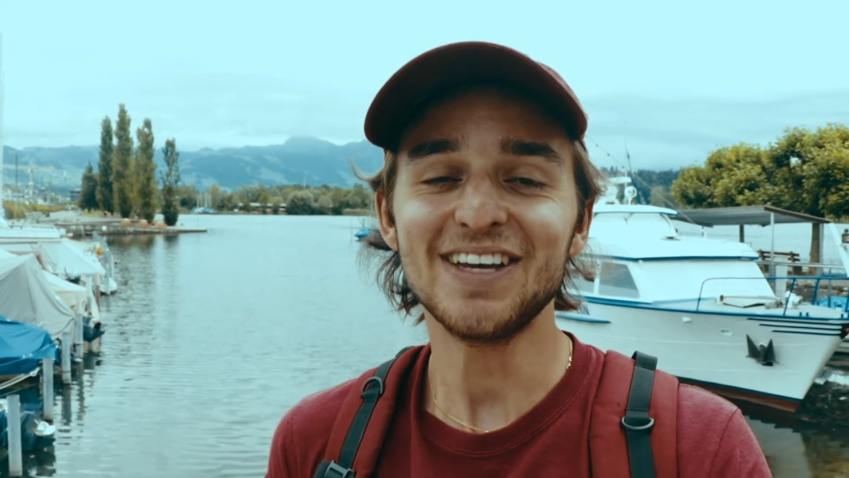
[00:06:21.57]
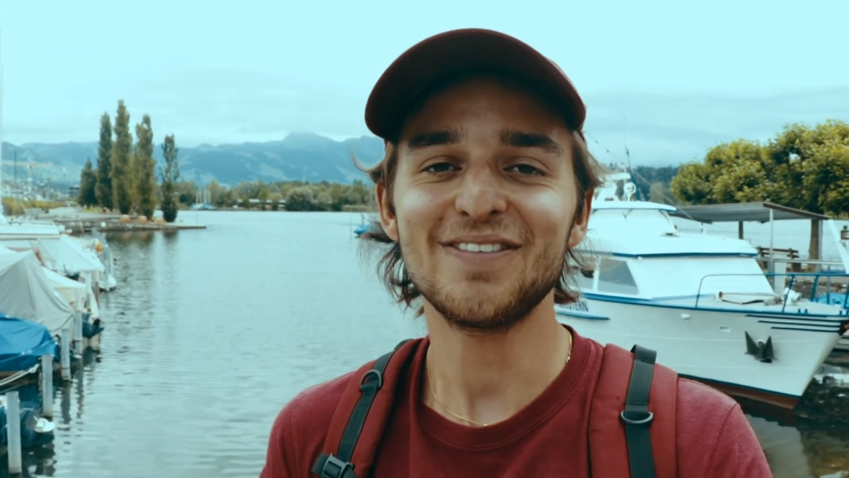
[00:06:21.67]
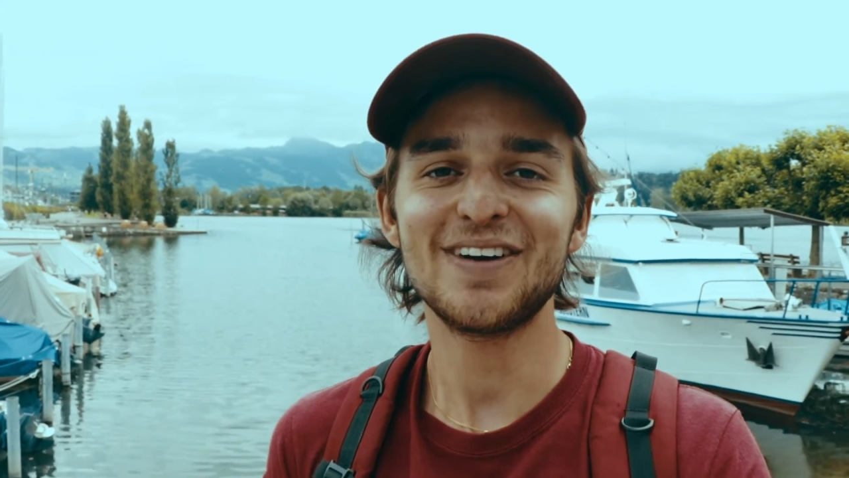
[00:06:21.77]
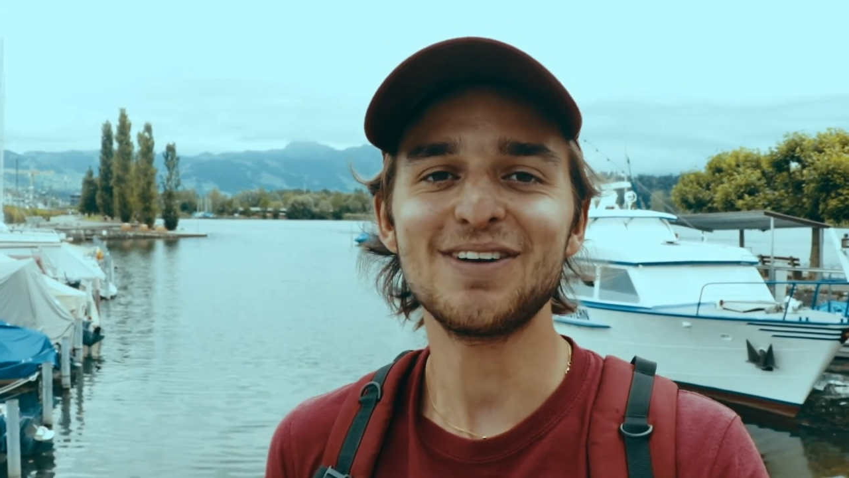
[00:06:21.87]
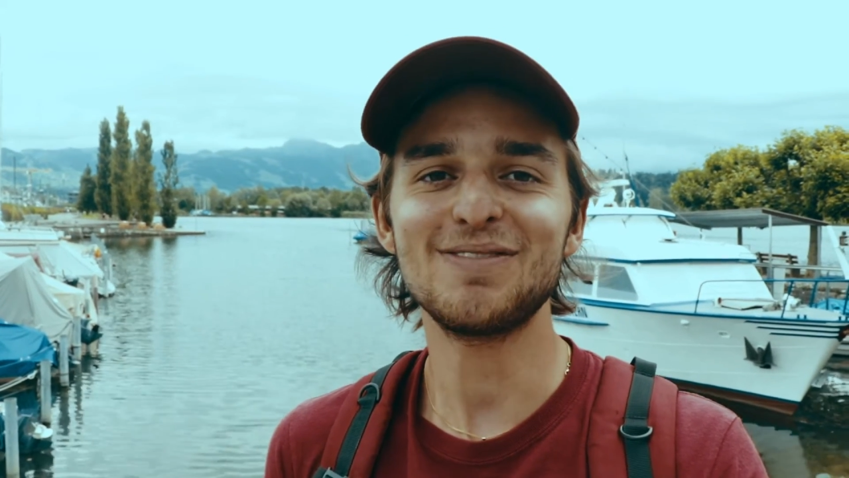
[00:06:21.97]
you
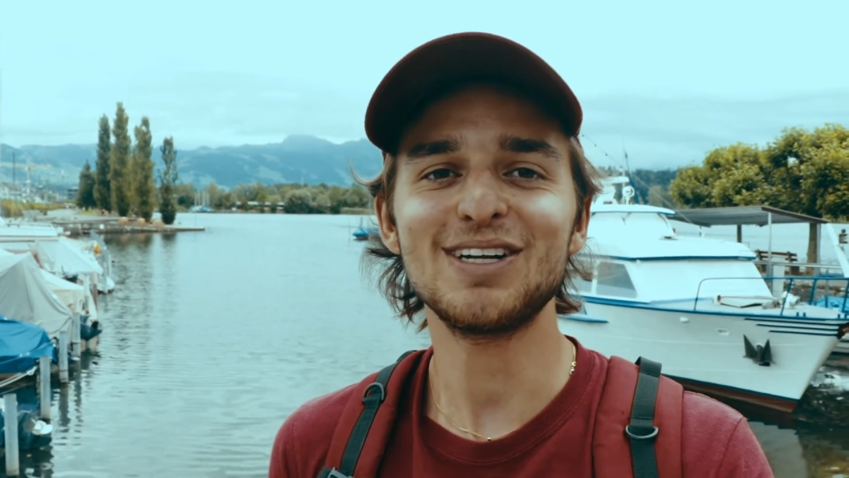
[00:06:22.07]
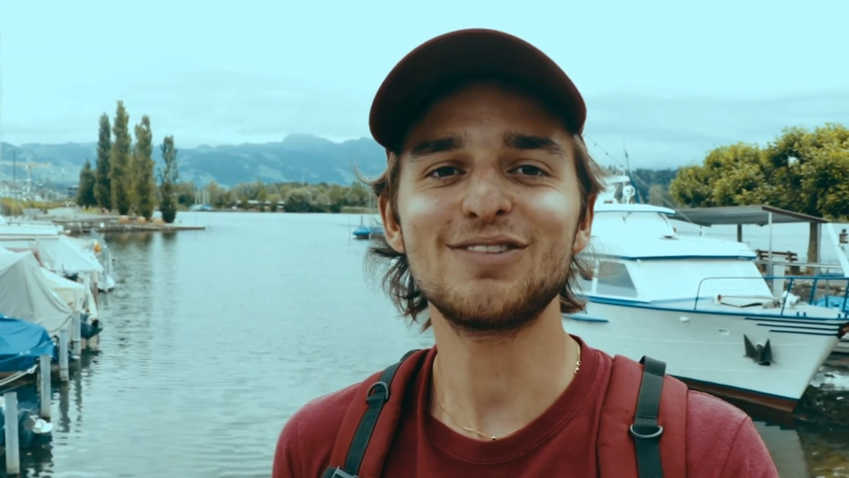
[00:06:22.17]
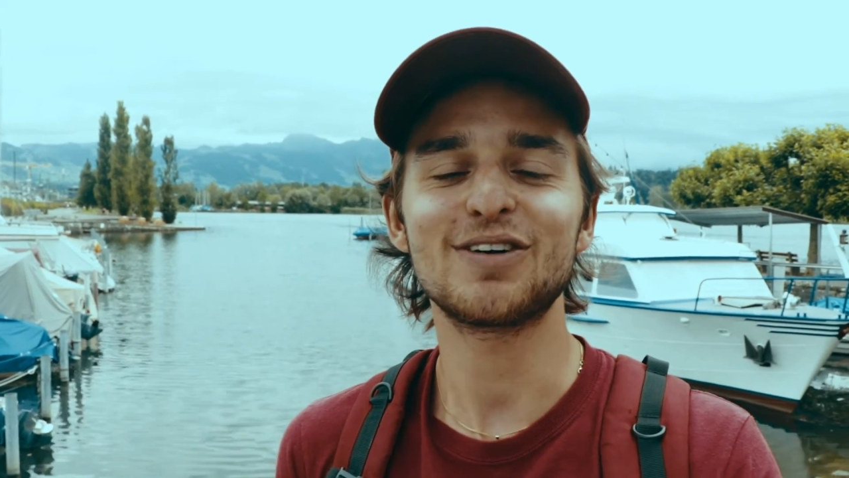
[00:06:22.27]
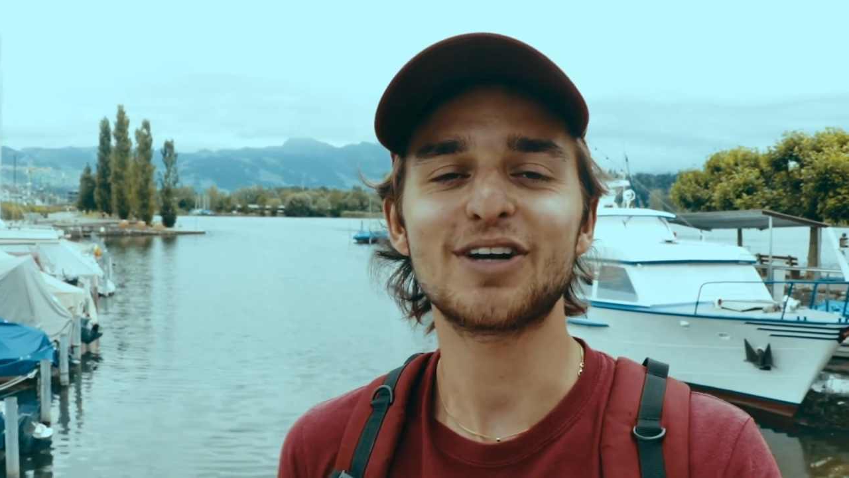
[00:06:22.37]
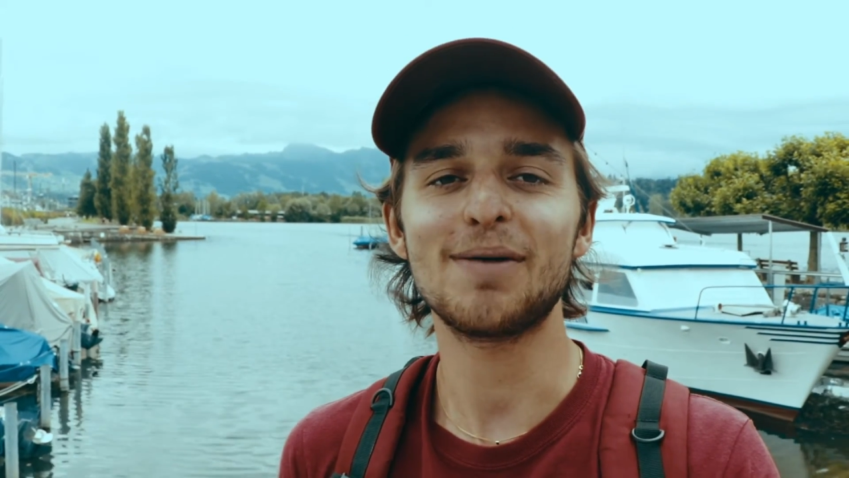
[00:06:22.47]
very
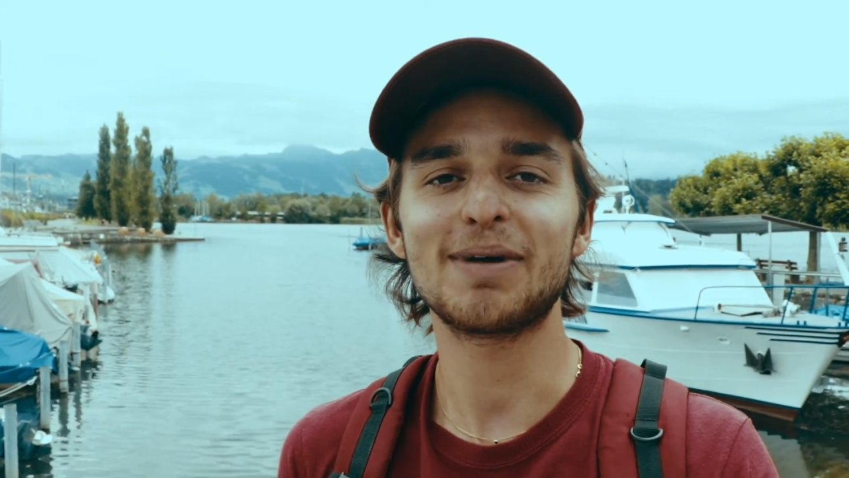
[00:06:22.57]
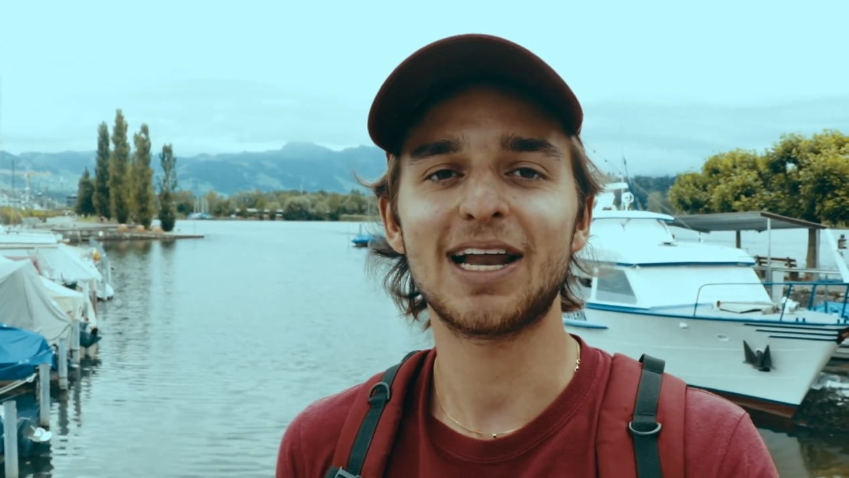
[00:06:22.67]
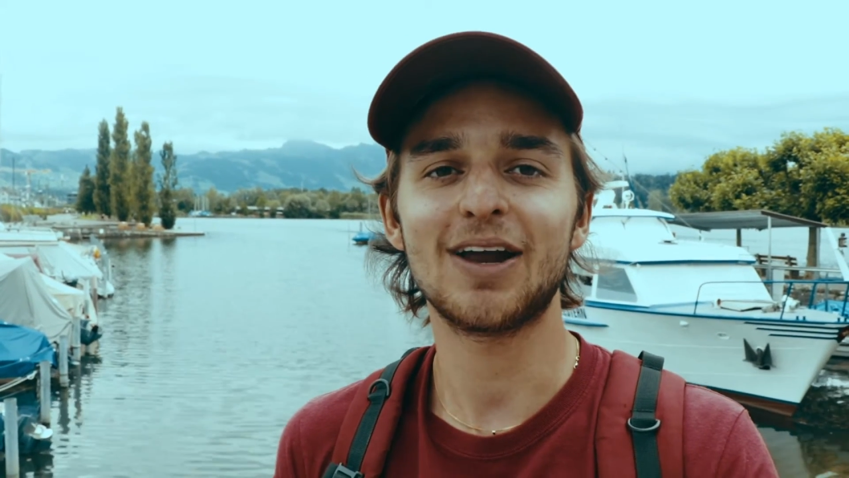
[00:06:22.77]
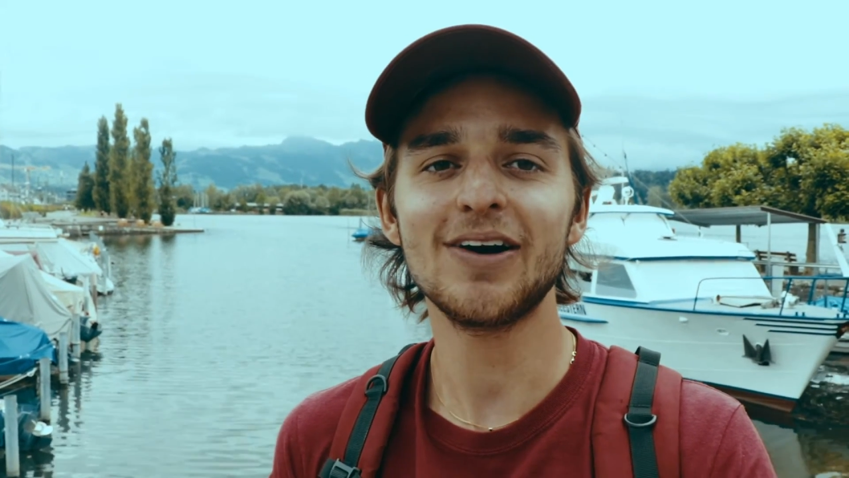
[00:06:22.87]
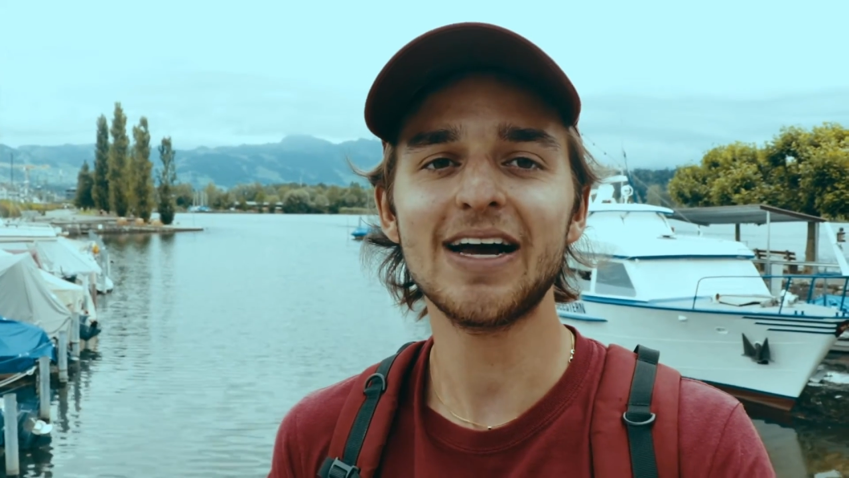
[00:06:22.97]
much for coming
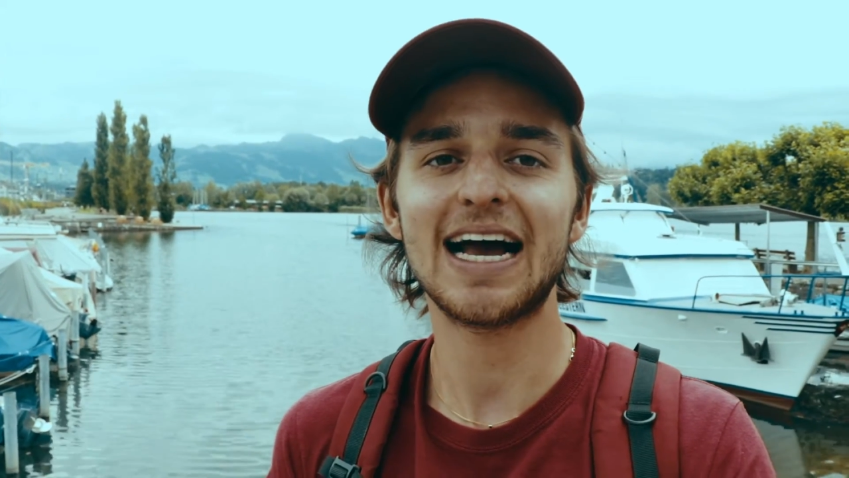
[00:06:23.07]
along.